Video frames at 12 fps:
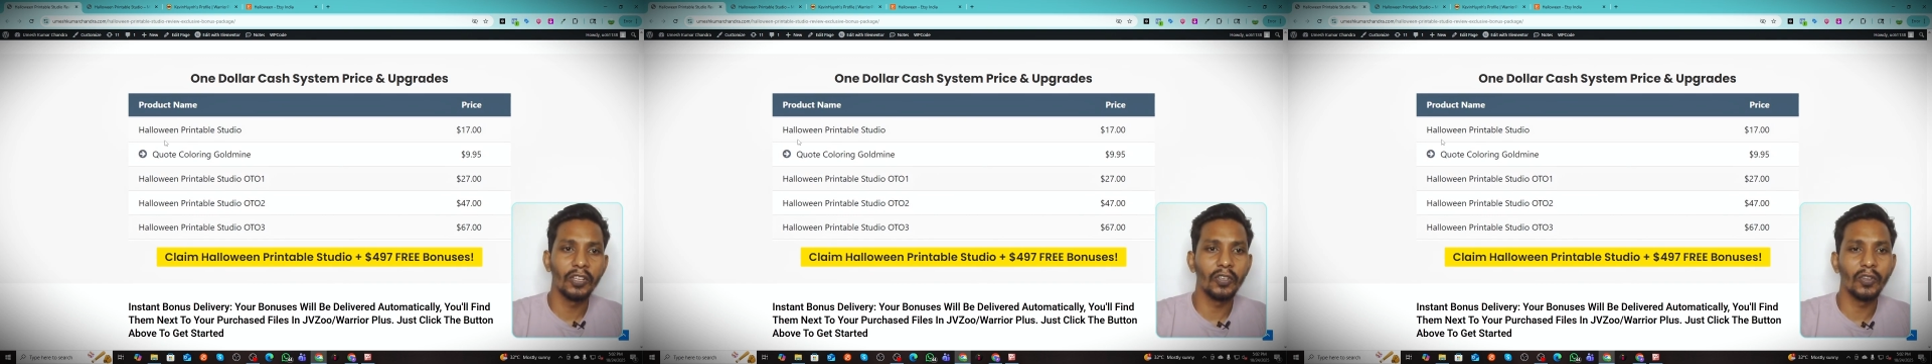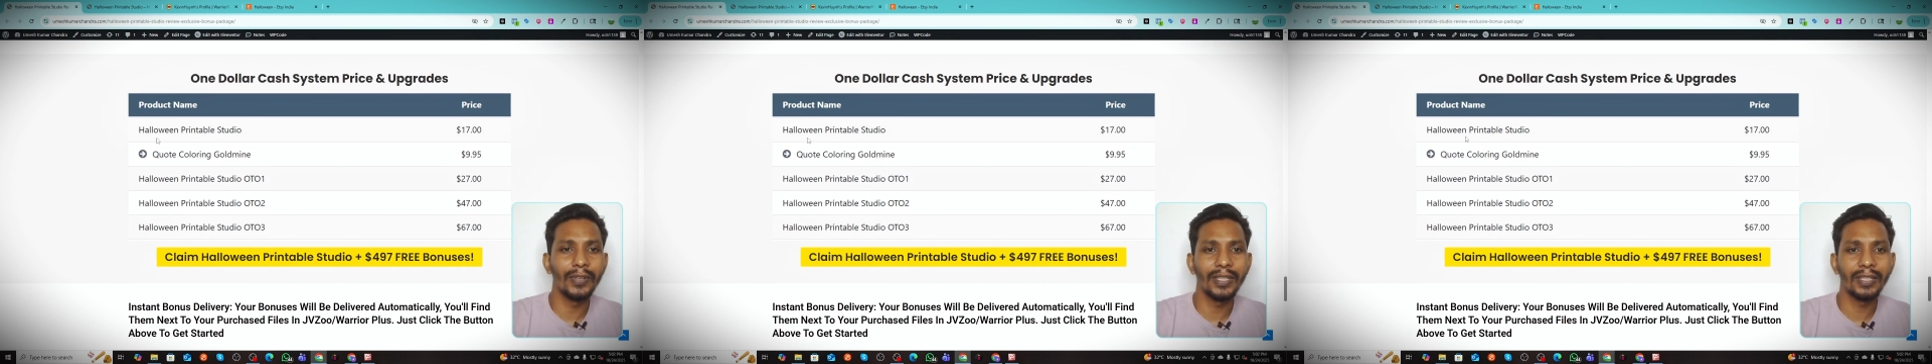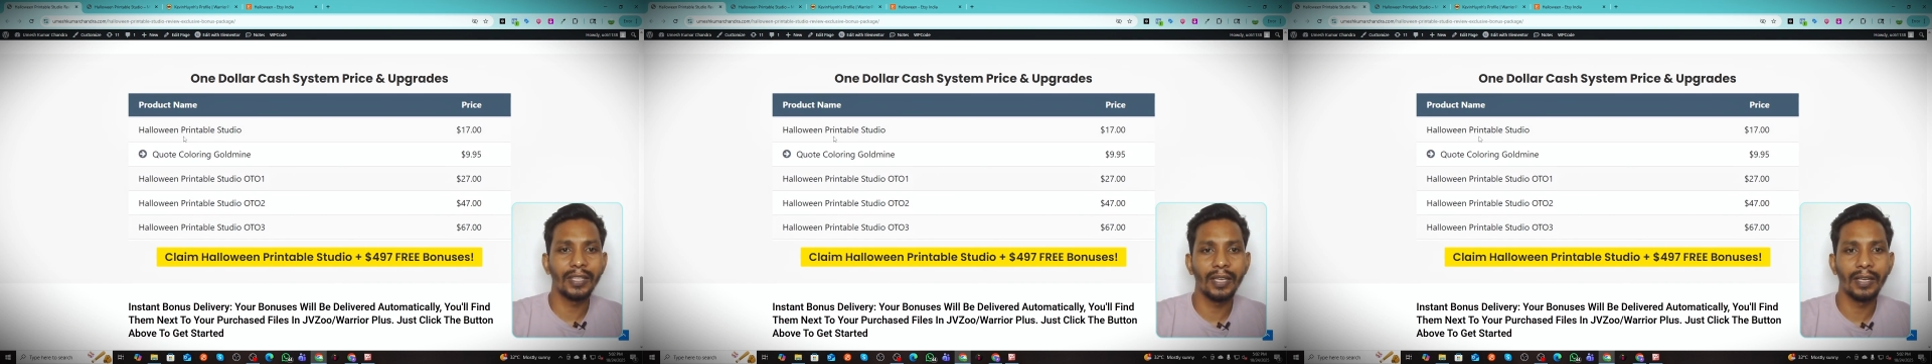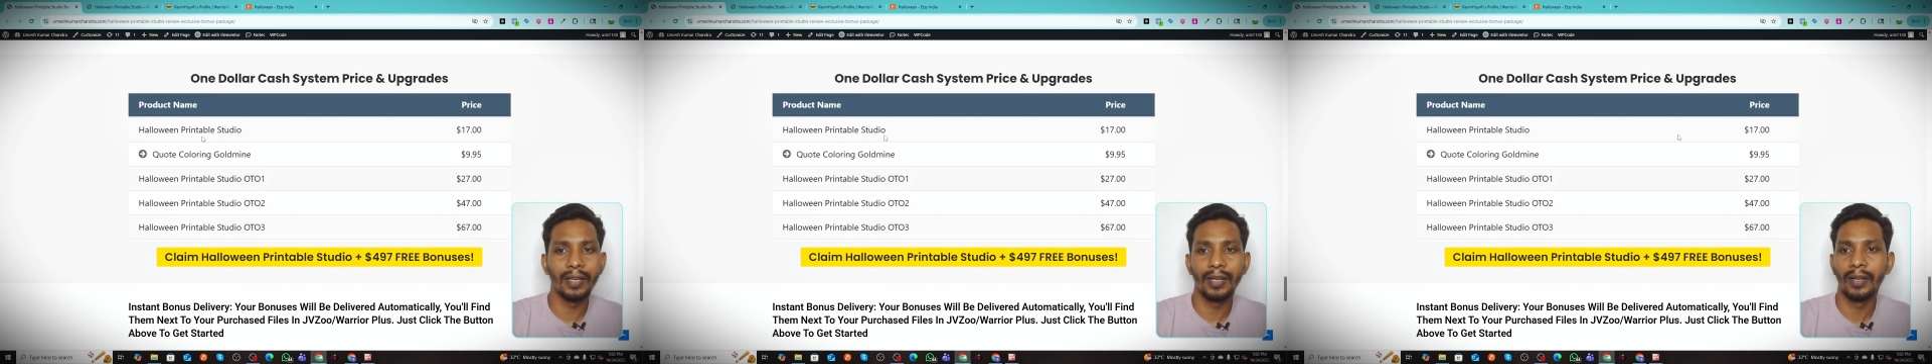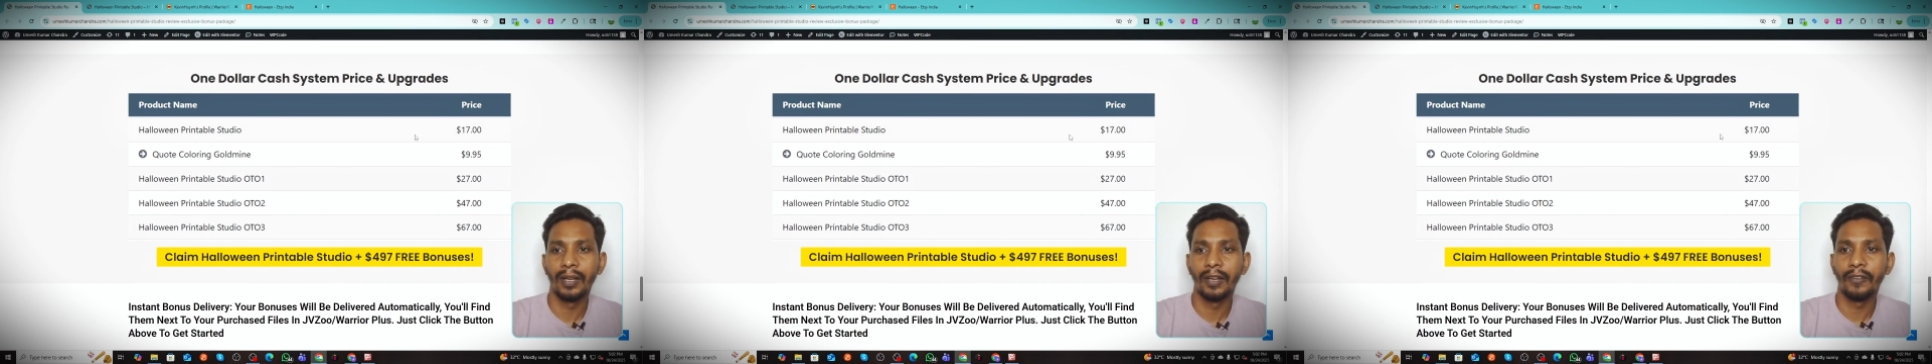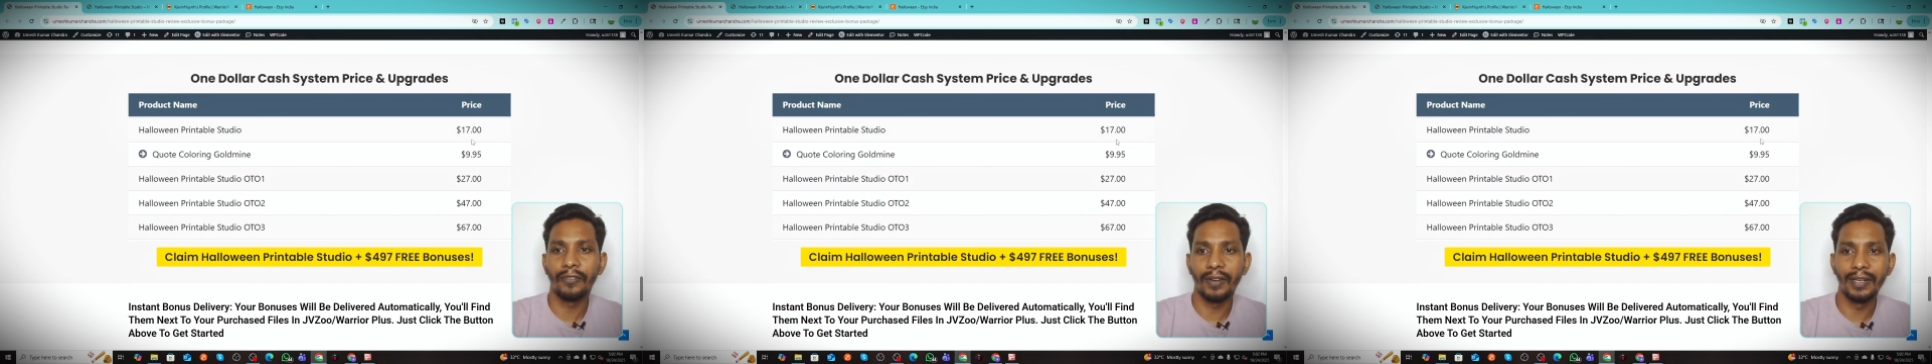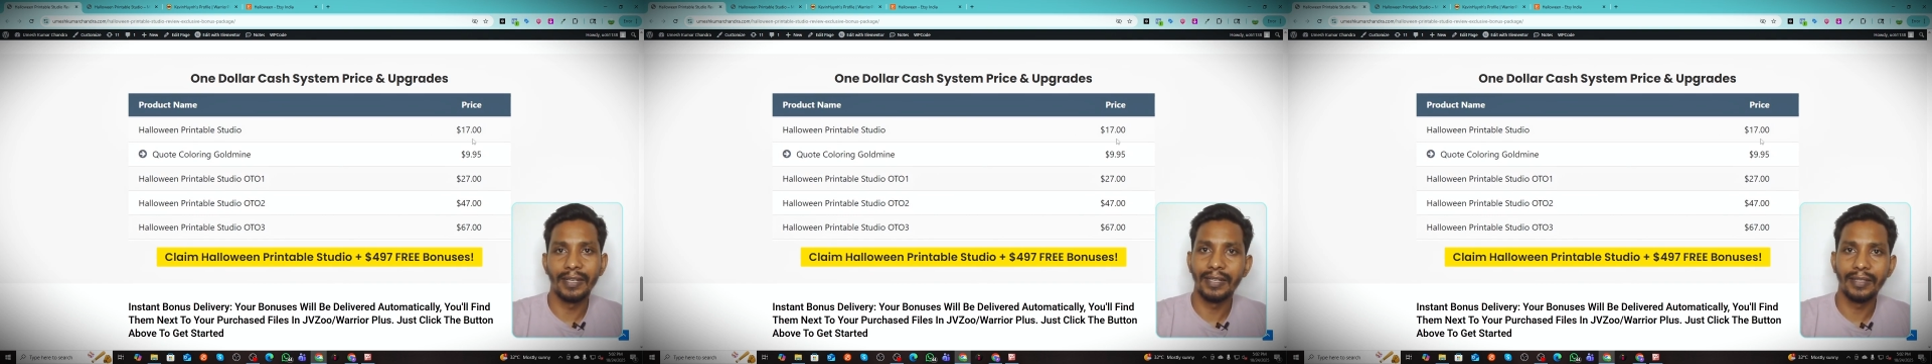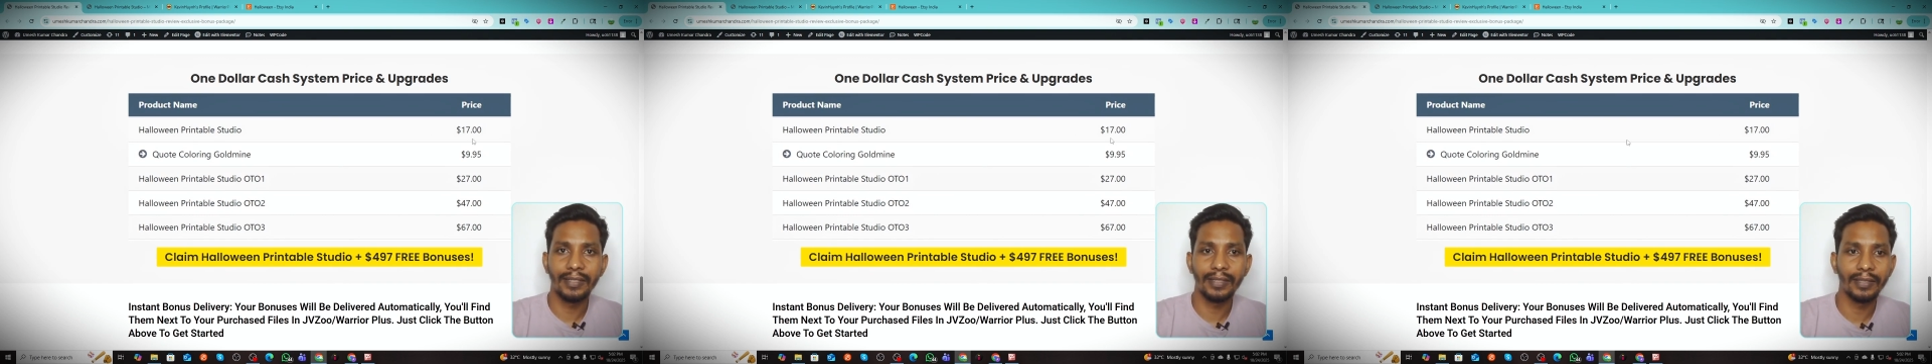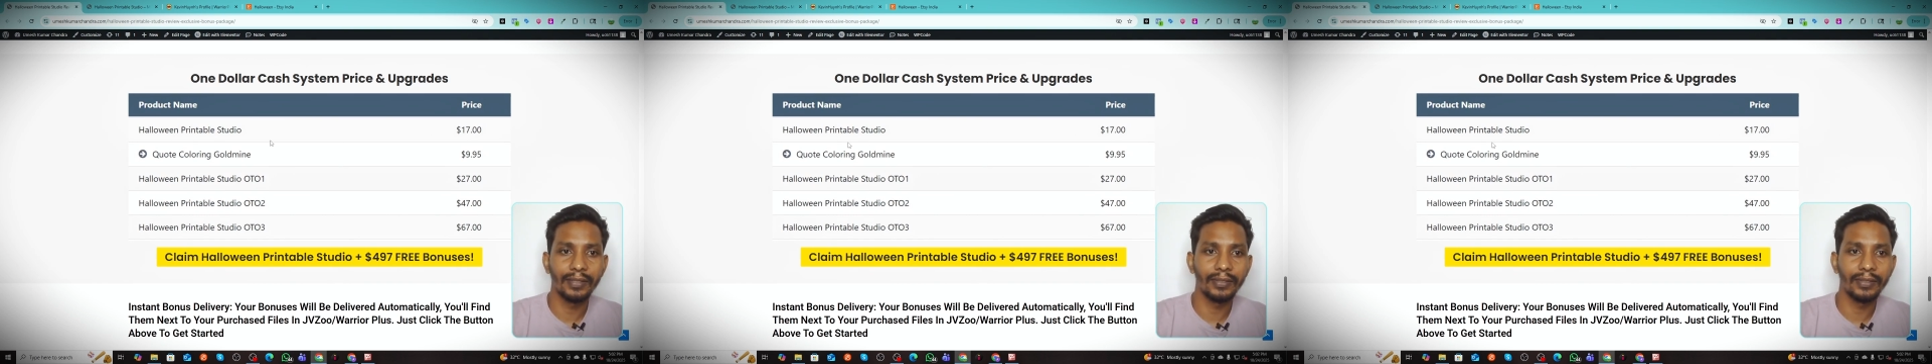go with front end.